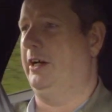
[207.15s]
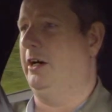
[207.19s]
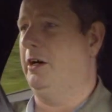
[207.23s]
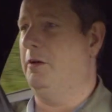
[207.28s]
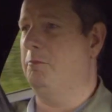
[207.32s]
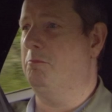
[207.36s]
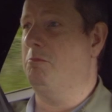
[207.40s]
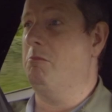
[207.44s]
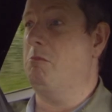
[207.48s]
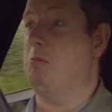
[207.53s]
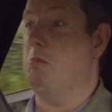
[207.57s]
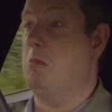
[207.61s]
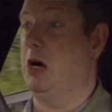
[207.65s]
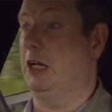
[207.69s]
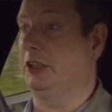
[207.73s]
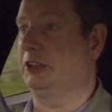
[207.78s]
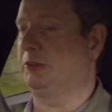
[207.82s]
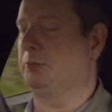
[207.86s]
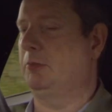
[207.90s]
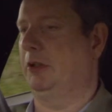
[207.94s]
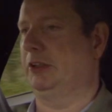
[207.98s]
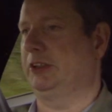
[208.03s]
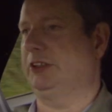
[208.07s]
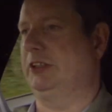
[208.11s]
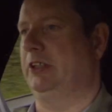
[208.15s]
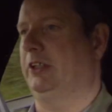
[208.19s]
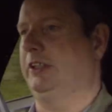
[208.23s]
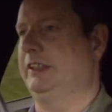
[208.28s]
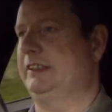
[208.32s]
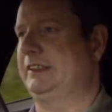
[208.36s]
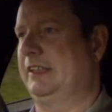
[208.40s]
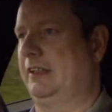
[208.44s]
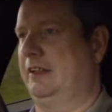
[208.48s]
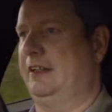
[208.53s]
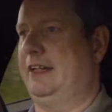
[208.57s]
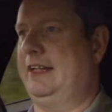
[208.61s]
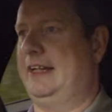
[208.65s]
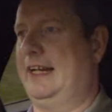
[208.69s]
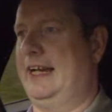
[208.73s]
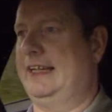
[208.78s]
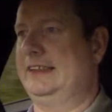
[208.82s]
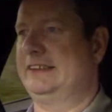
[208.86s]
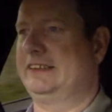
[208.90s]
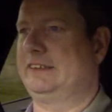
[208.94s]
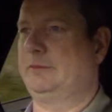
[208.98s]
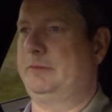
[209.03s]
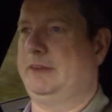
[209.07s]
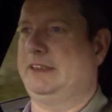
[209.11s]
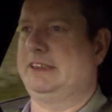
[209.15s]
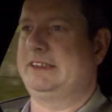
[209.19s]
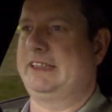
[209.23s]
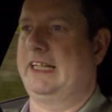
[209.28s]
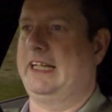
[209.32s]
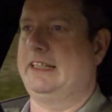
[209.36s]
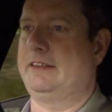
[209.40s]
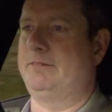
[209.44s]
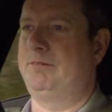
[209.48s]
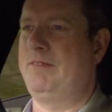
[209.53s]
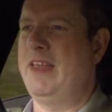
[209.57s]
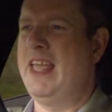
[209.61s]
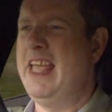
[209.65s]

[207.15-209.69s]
are much, much nicer, it has to be said.